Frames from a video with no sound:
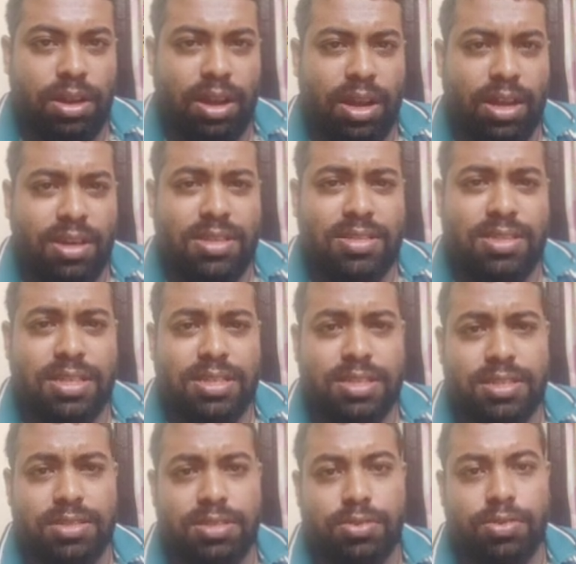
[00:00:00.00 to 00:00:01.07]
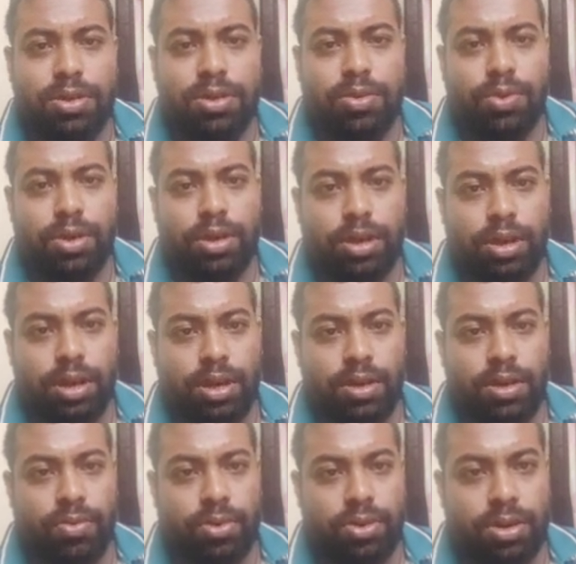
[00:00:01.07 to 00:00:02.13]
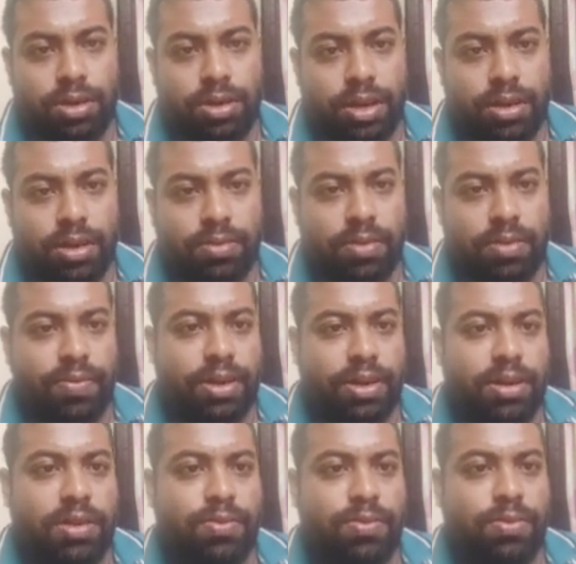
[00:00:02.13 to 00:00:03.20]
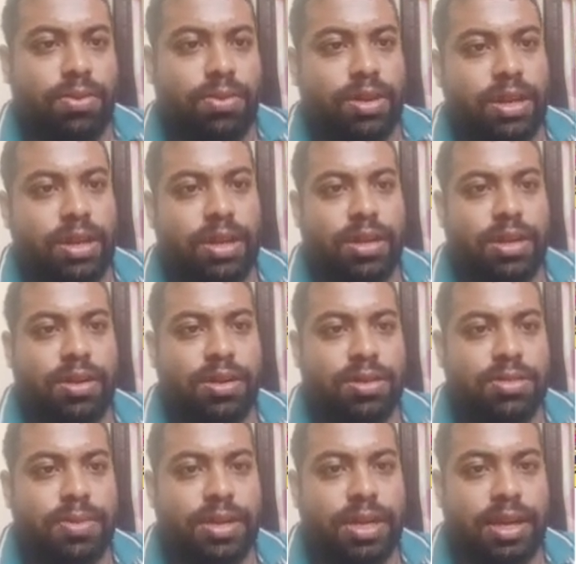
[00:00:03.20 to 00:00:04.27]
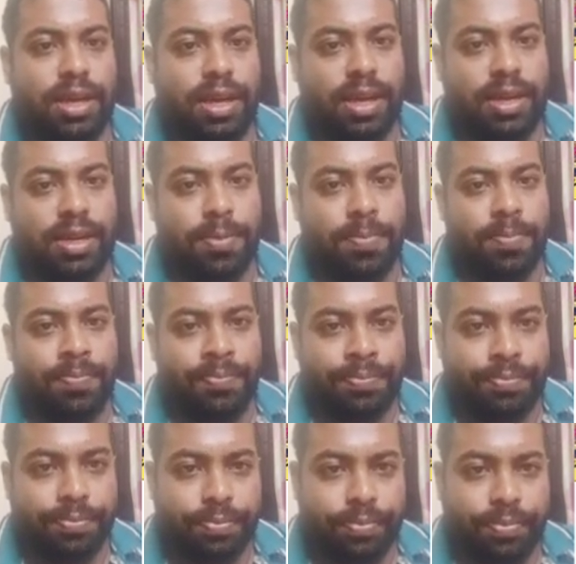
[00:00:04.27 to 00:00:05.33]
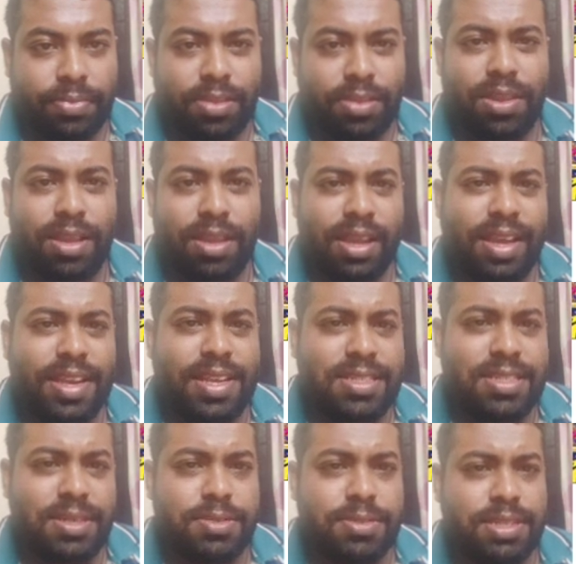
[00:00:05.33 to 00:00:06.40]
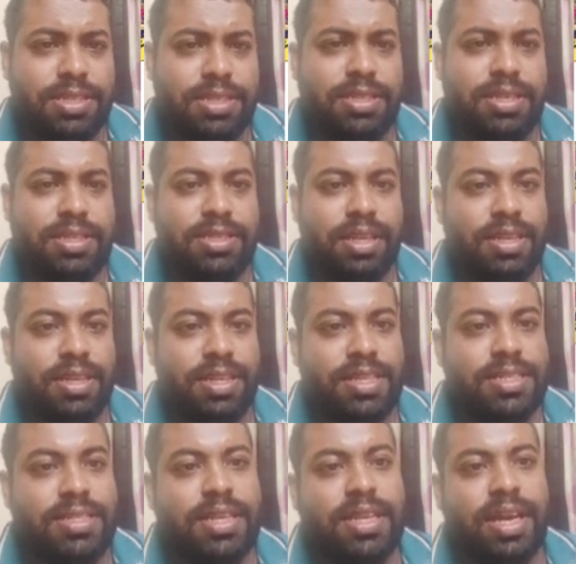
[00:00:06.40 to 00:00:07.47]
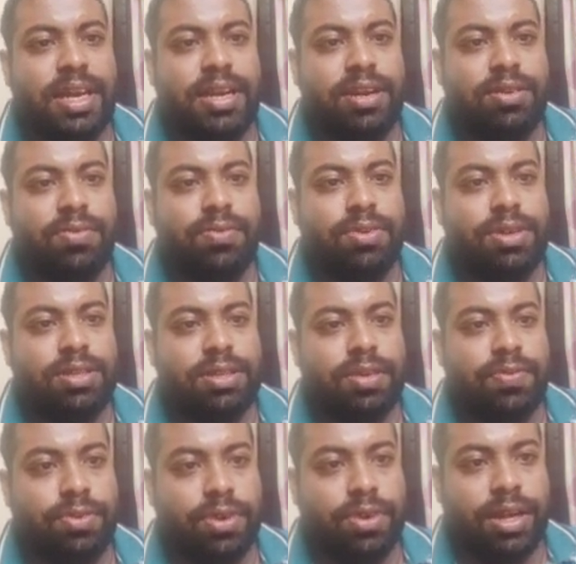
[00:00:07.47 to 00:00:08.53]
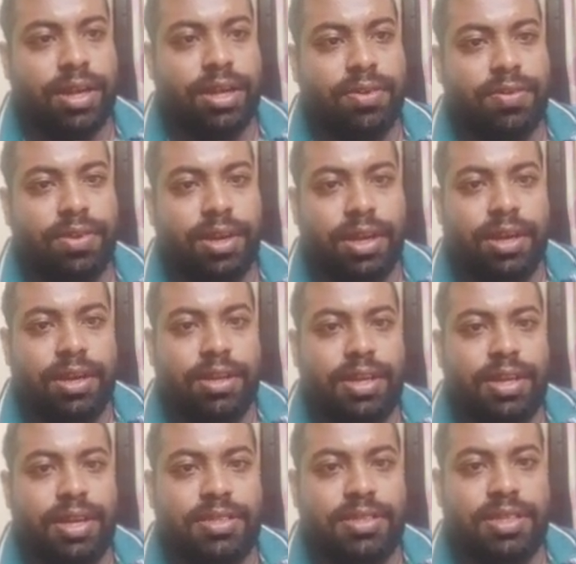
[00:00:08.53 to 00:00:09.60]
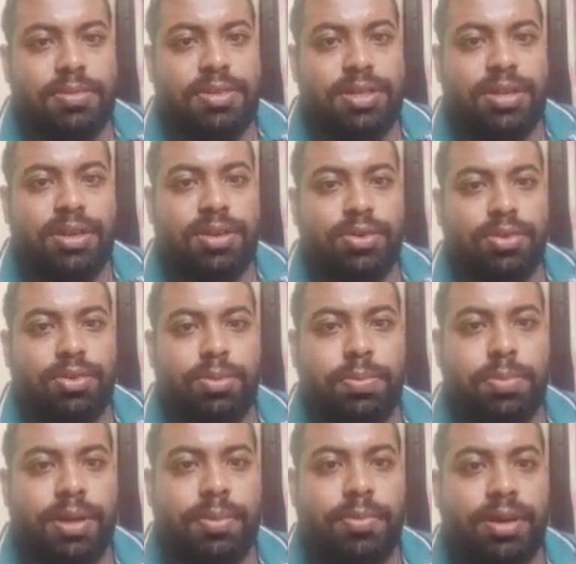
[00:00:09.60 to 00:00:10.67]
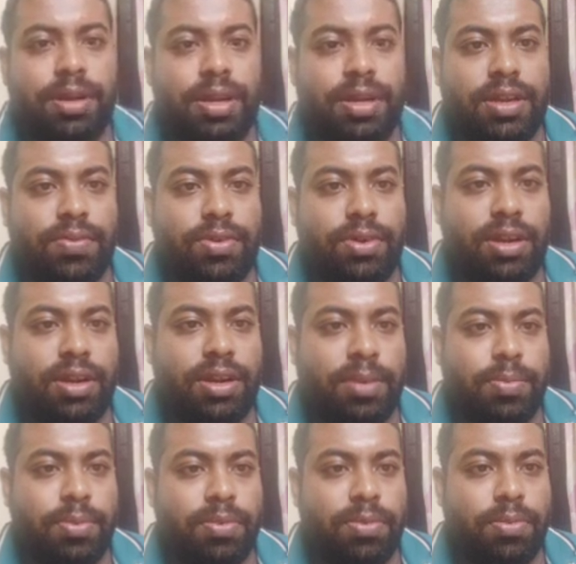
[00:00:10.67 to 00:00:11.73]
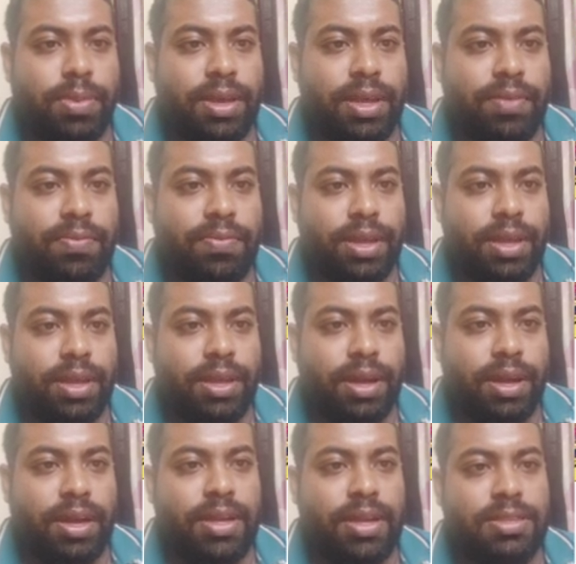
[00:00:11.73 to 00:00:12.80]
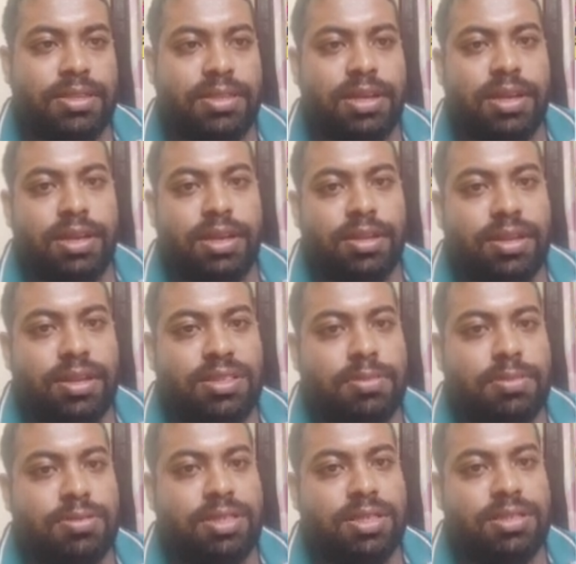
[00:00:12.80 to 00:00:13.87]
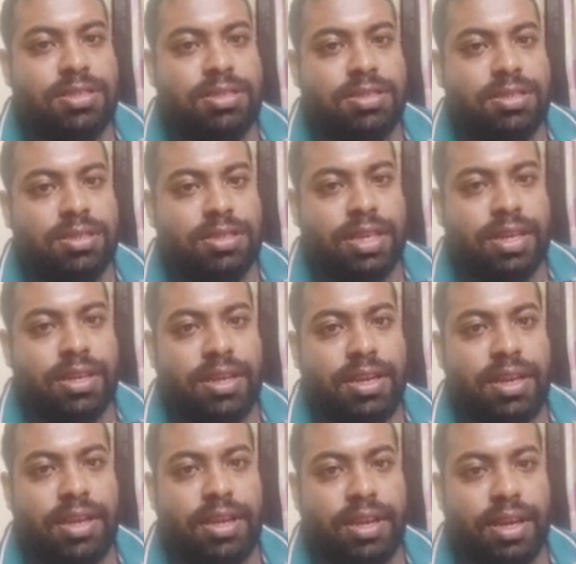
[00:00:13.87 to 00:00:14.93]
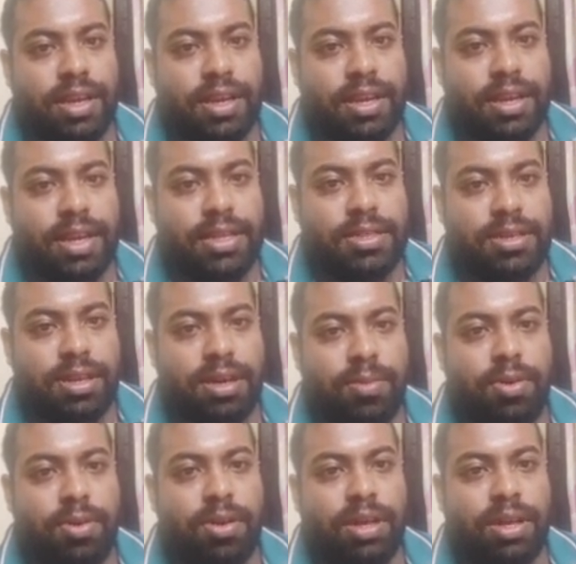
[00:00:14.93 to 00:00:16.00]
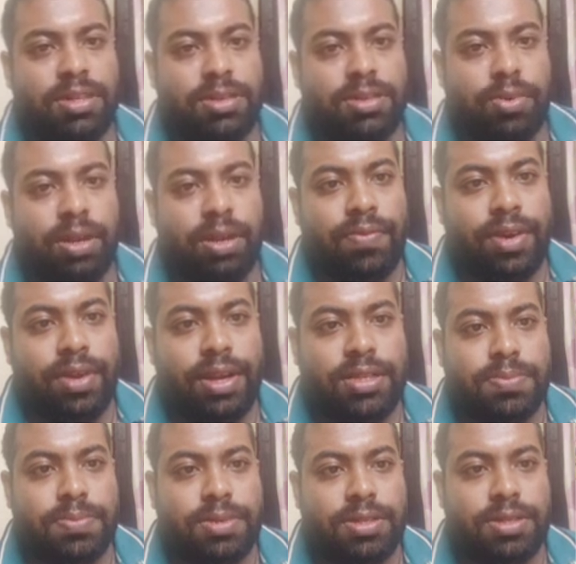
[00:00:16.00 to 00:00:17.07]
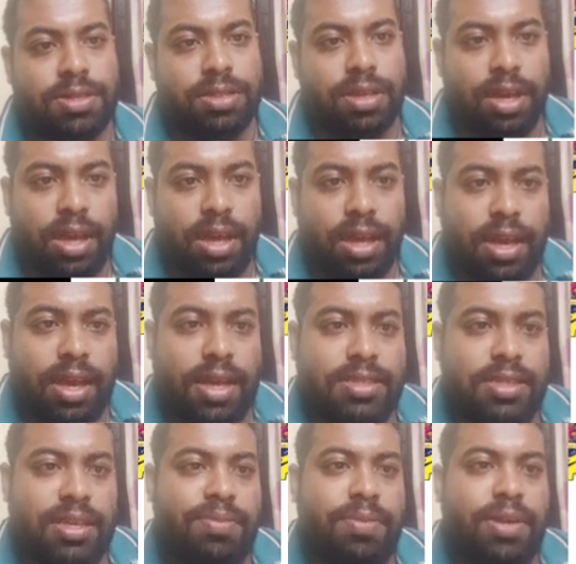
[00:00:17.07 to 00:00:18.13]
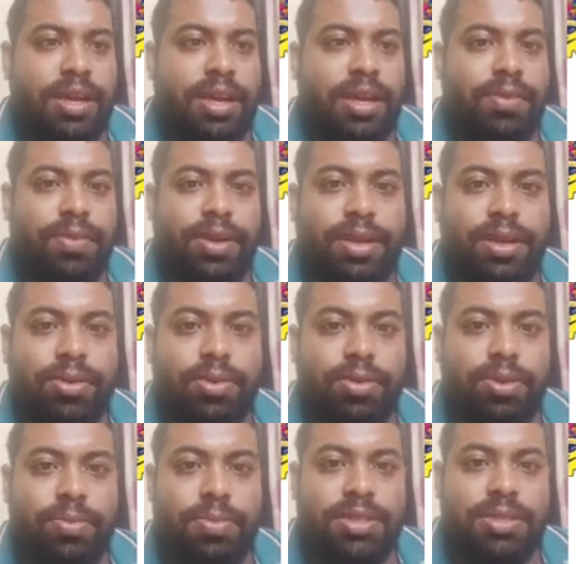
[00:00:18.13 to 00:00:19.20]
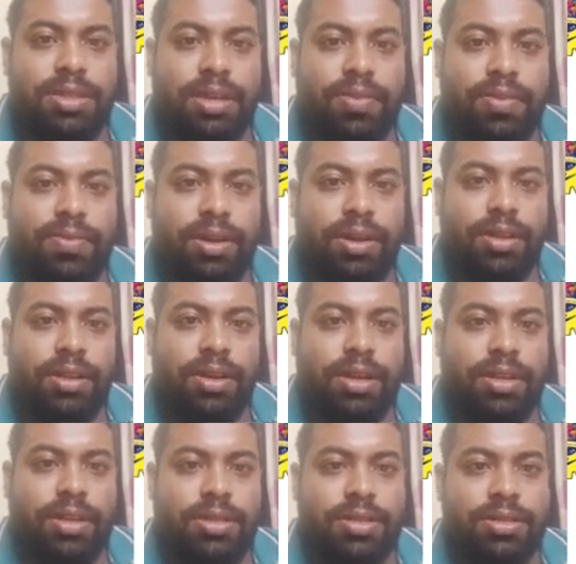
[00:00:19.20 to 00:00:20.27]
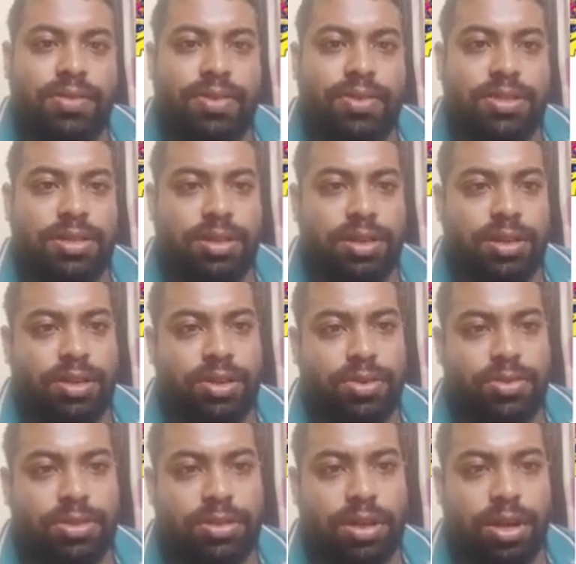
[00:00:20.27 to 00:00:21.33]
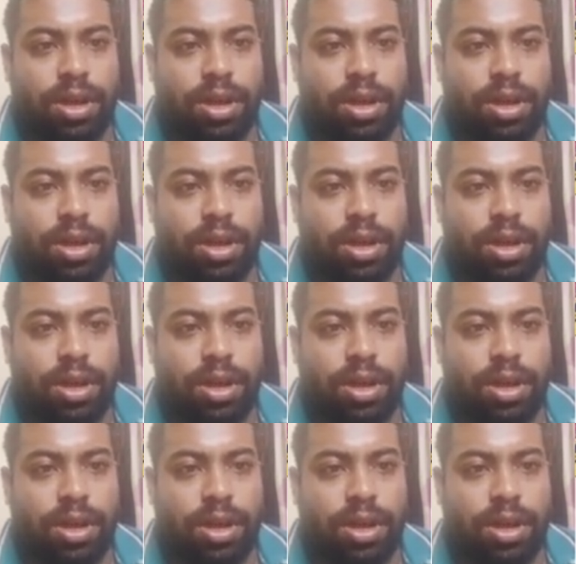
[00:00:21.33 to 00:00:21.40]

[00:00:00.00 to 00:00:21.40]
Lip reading: Under sections 201 and 409 of the Federal Food, Drug and Cosmetic Act, any substance that is intentionally added to food is a food additive that is subjected to pre-market review and approved by FDA unless the substance is generally recognized among qualified experts as have been adequately known to be safe under the conditions of its intended use,